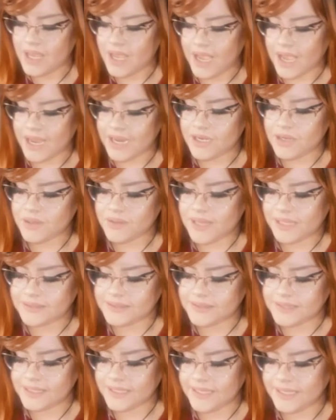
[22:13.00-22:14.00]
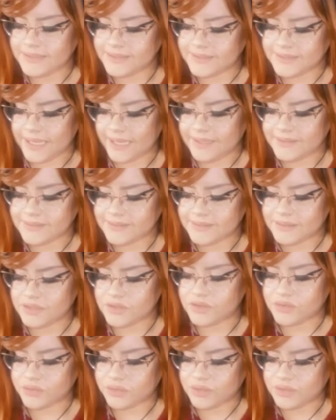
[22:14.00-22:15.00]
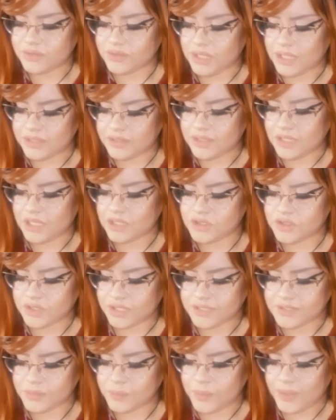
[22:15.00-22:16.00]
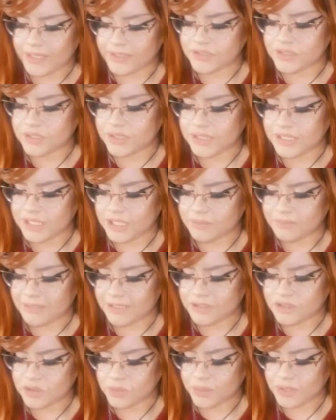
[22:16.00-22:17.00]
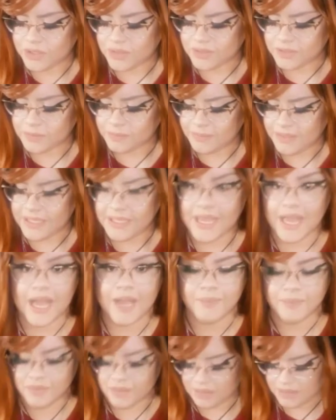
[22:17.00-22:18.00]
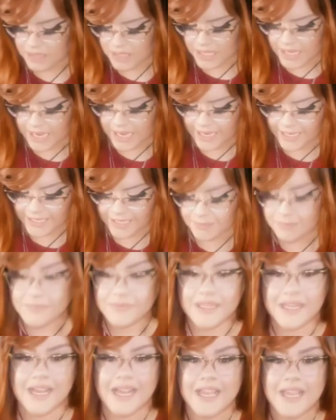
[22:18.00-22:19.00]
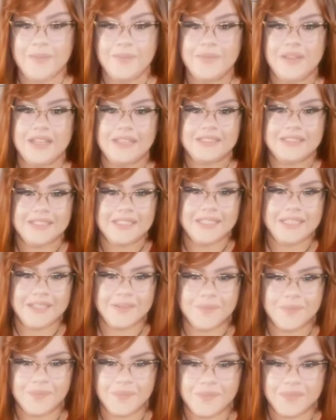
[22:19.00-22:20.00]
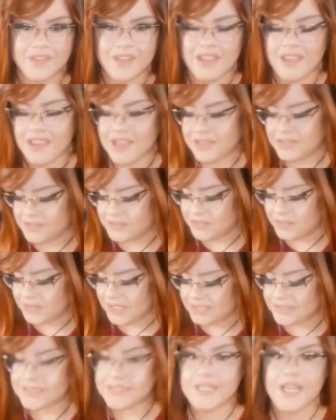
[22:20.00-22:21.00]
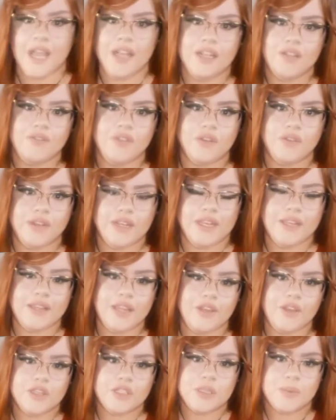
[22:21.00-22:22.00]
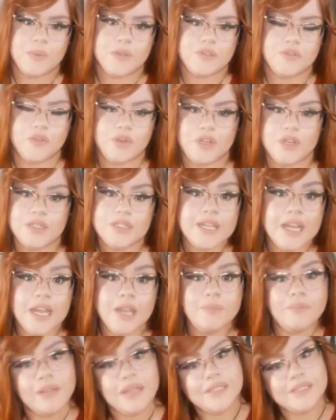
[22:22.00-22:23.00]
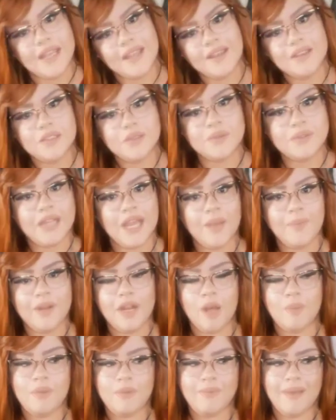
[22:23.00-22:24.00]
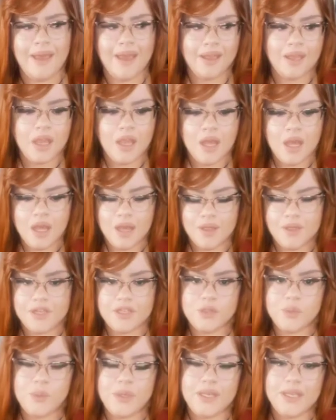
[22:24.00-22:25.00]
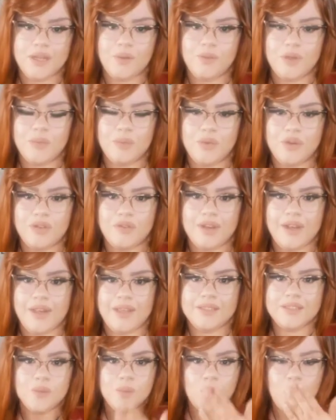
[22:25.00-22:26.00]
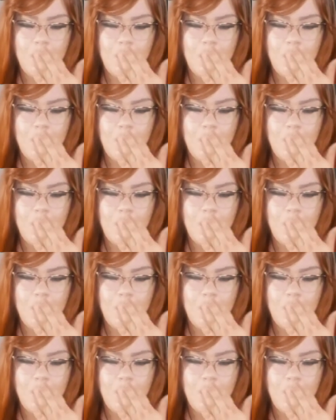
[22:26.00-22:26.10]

I know that sitting in silence is the surest way to hear my intuition speak. I am listening. So this is the end of your reading. Thank you so much for your time. Please like and subscribe, and I'll be back this weekend with more readings.